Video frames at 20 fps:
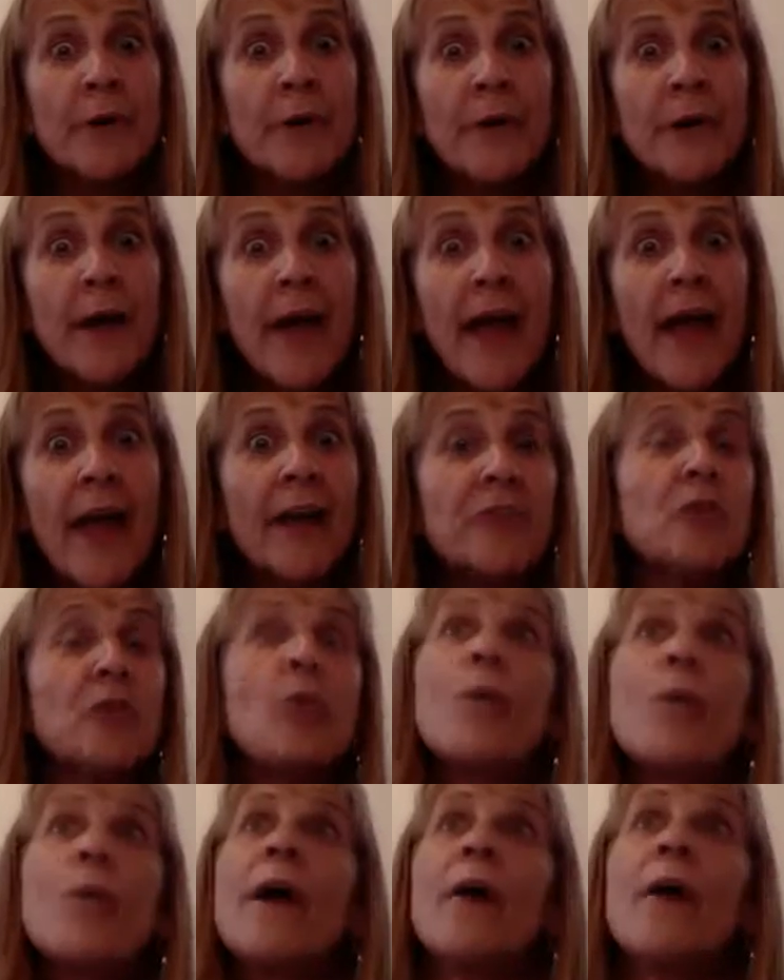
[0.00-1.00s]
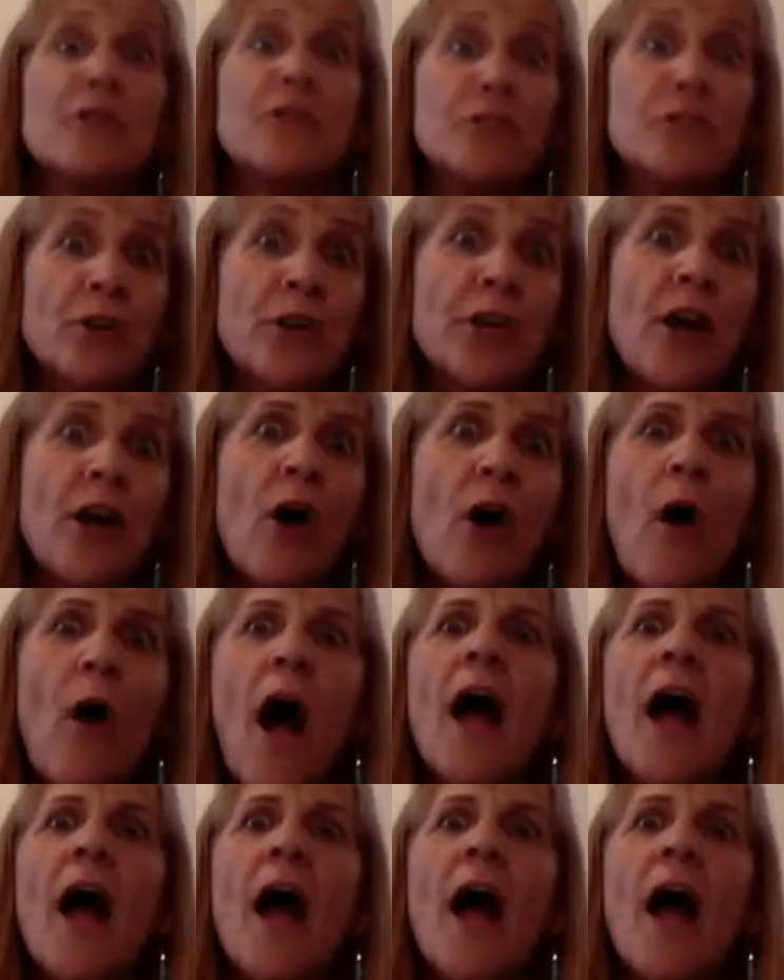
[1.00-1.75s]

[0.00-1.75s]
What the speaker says: and where it's going to go.